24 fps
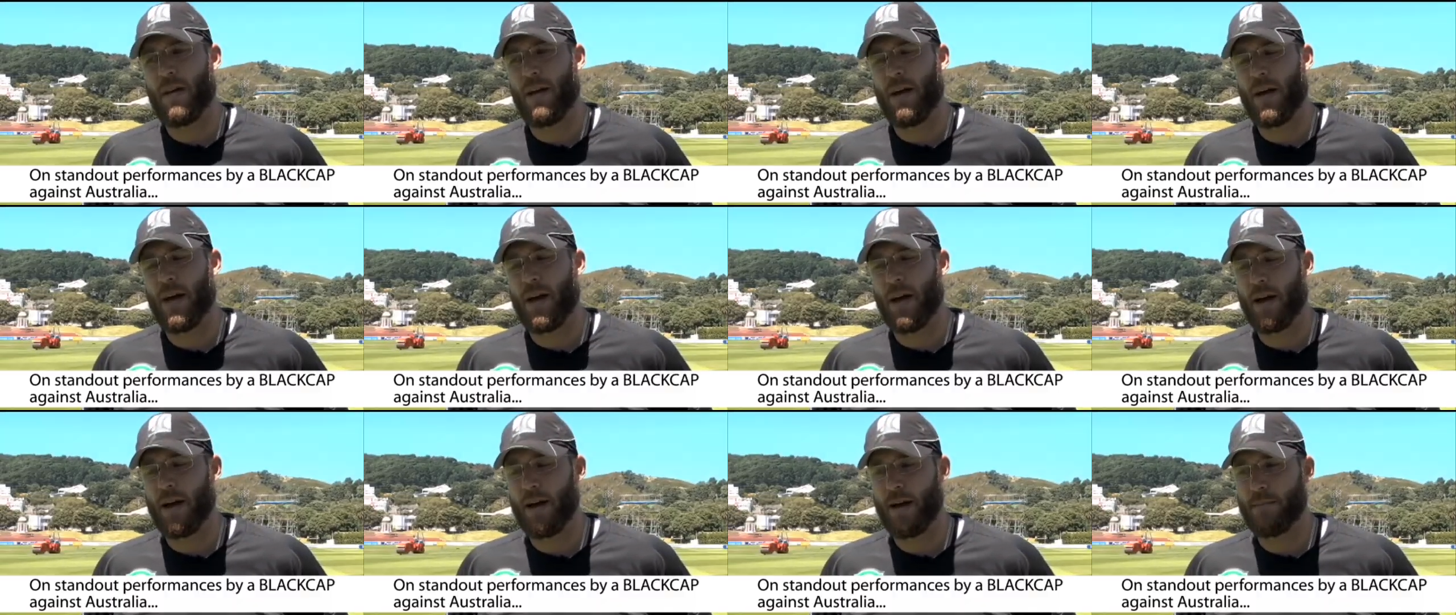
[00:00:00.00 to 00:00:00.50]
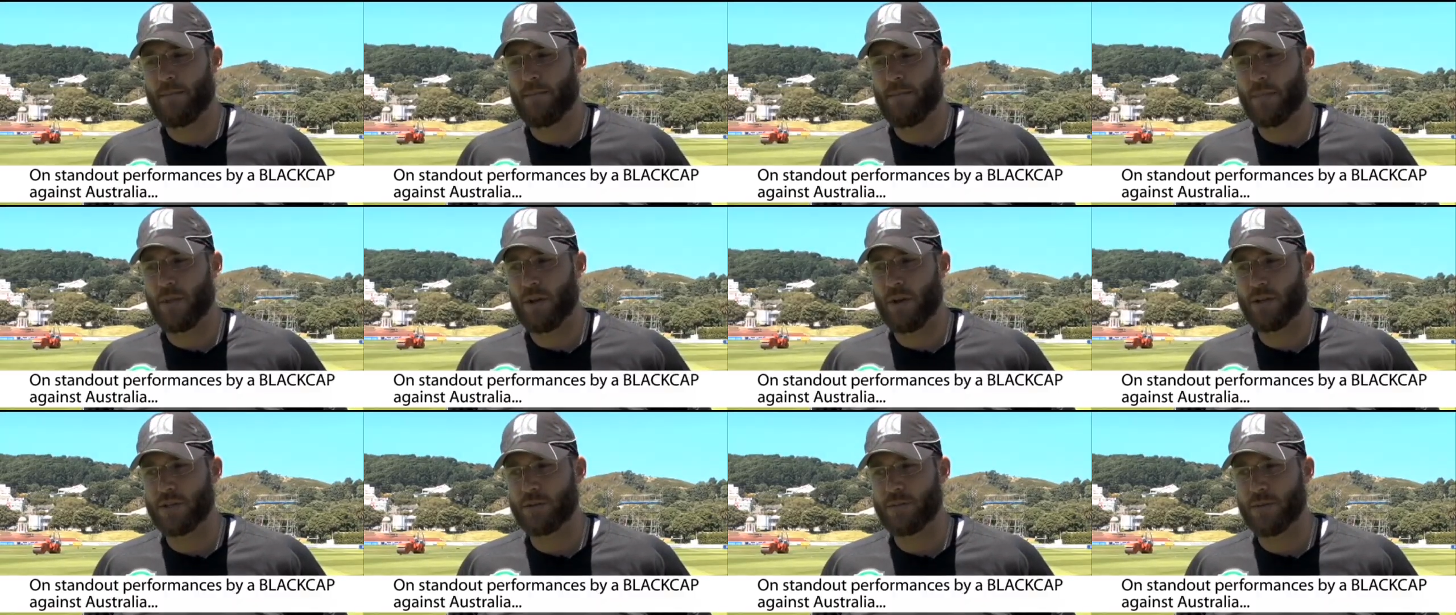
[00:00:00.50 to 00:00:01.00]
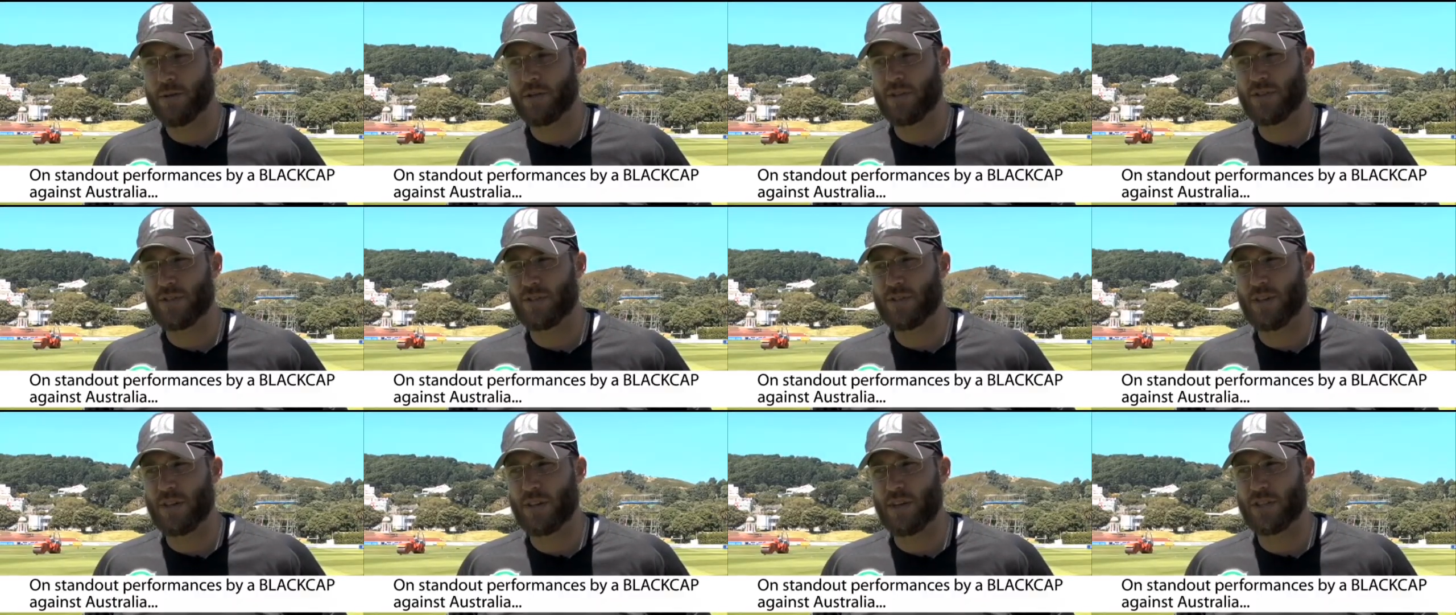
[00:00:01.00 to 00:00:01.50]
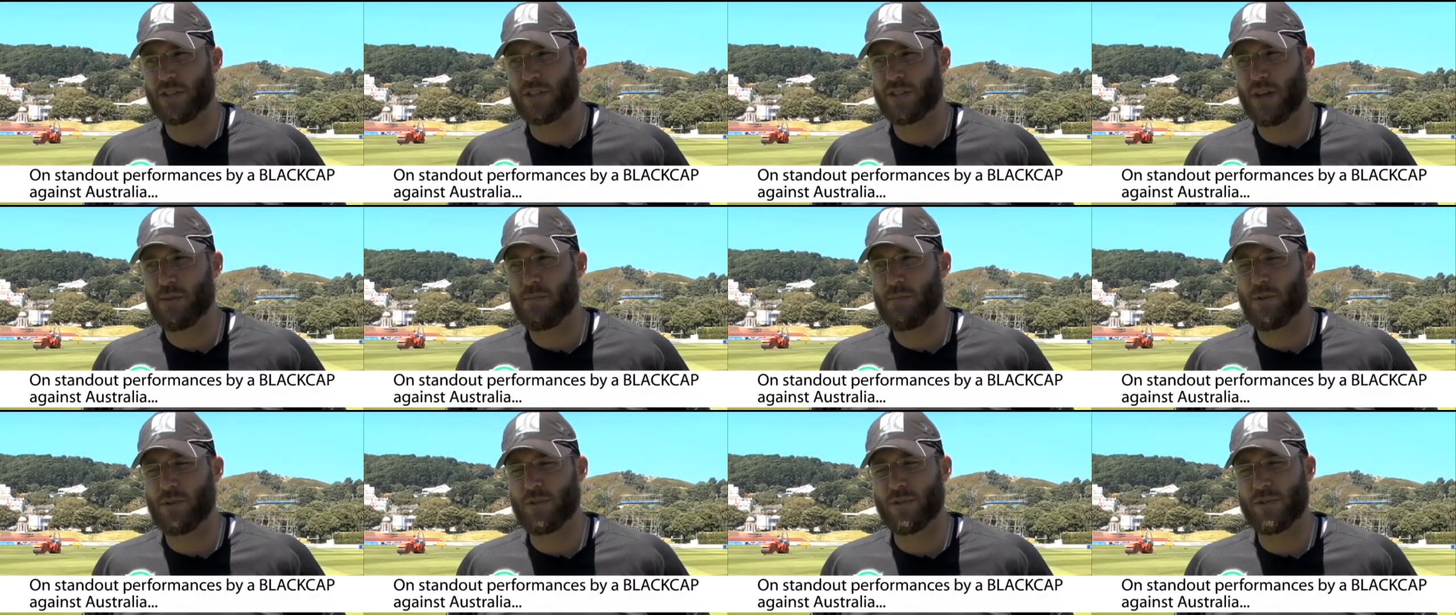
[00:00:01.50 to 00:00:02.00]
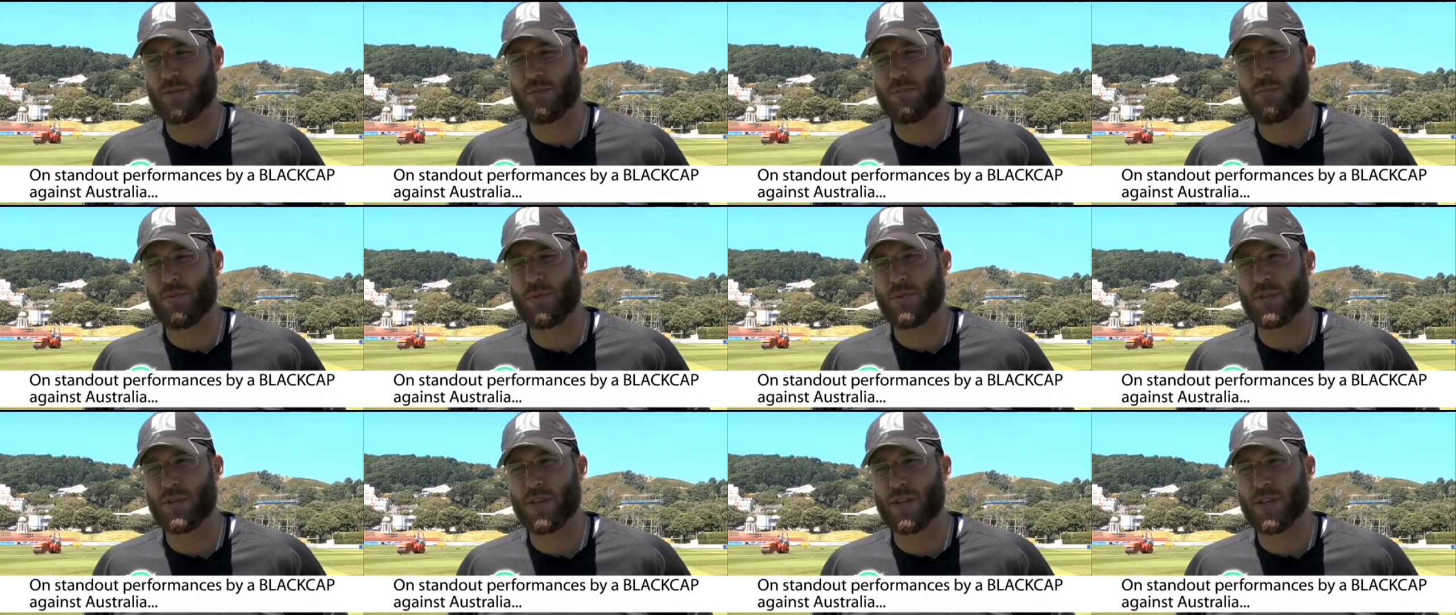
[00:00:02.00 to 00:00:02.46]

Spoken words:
I suppose Shane Bond's put